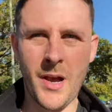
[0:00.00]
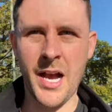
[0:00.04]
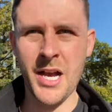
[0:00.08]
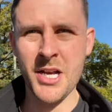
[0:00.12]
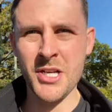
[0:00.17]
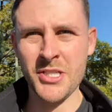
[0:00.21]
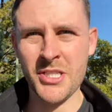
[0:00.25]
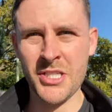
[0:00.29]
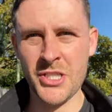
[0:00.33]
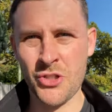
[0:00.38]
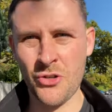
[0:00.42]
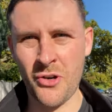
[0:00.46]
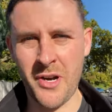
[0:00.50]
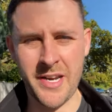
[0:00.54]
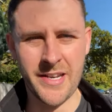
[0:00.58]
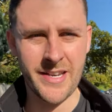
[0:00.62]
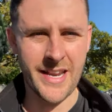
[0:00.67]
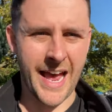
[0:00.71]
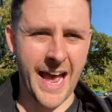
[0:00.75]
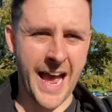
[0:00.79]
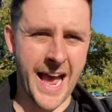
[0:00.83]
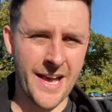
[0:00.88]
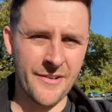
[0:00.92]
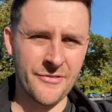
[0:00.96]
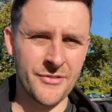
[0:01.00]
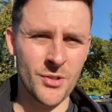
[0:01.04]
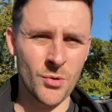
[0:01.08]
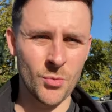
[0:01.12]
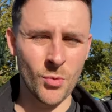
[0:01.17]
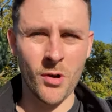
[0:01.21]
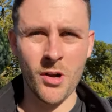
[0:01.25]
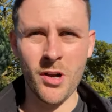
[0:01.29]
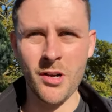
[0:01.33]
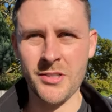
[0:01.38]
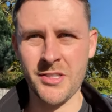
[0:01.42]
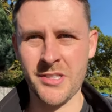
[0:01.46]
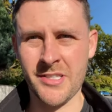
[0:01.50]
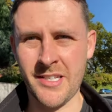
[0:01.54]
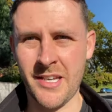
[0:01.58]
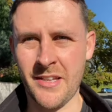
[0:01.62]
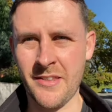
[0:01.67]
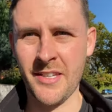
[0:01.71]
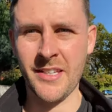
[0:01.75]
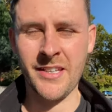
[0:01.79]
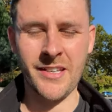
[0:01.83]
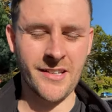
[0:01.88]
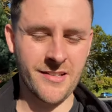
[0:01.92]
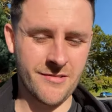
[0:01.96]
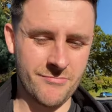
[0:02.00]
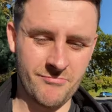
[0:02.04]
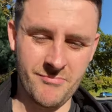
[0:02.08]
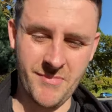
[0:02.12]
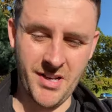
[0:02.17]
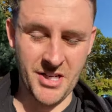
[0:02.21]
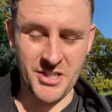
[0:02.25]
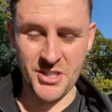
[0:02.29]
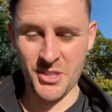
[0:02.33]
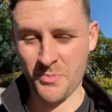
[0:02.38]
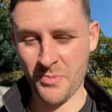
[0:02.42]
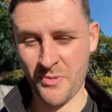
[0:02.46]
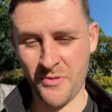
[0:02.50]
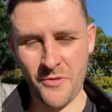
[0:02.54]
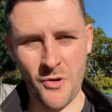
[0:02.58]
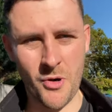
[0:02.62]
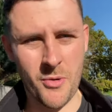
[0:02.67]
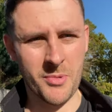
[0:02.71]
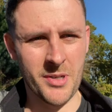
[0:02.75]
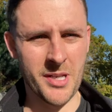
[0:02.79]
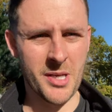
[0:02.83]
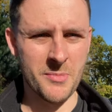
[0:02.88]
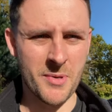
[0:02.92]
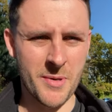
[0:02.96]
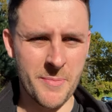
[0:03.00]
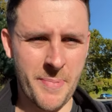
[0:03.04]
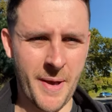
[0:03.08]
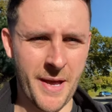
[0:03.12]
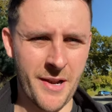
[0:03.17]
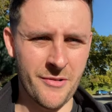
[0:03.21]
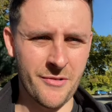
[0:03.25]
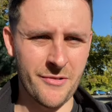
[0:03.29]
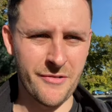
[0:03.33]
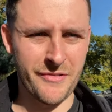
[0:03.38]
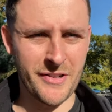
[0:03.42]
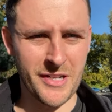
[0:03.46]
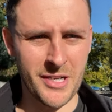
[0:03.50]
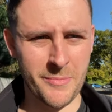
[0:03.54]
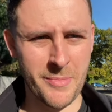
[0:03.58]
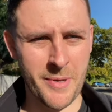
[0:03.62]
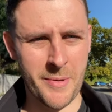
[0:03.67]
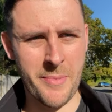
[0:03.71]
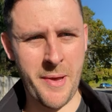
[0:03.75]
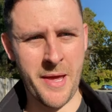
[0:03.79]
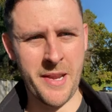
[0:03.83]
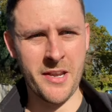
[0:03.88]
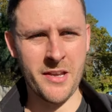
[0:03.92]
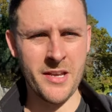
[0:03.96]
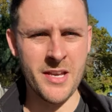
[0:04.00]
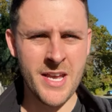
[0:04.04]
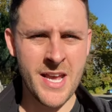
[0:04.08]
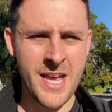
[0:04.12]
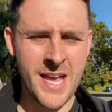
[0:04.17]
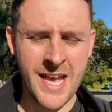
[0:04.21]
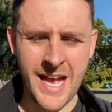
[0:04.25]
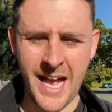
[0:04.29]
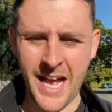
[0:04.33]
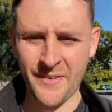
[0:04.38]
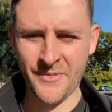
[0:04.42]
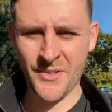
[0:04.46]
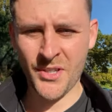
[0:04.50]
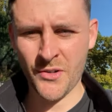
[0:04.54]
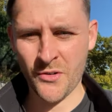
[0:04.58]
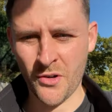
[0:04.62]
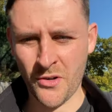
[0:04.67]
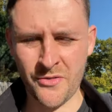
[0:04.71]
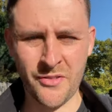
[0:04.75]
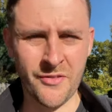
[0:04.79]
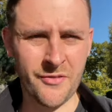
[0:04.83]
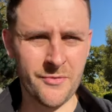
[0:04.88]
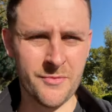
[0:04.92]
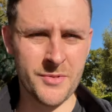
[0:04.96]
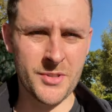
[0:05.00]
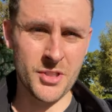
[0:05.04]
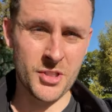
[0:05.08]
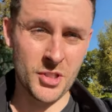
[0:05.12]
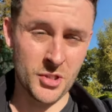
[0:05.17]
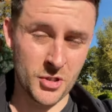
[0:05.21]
I usually train after work, just I think I usually perform a little bit better and feel a bit better after you've got some